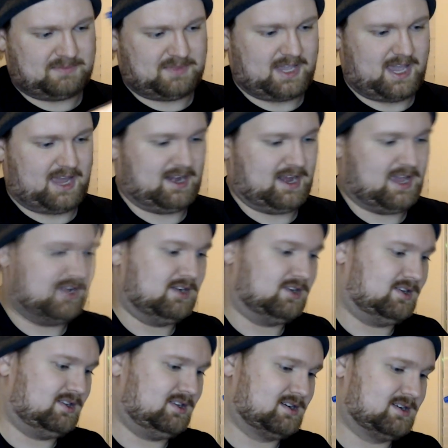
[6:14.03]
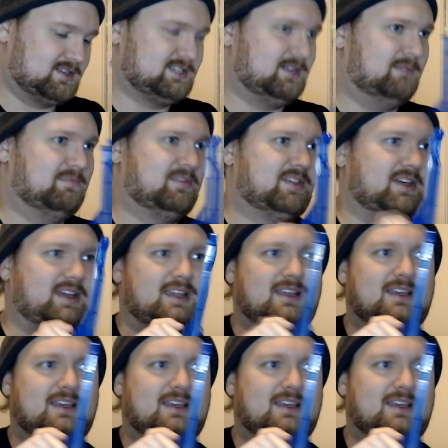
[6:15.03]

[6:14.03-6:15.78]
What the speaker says: at an angle or something.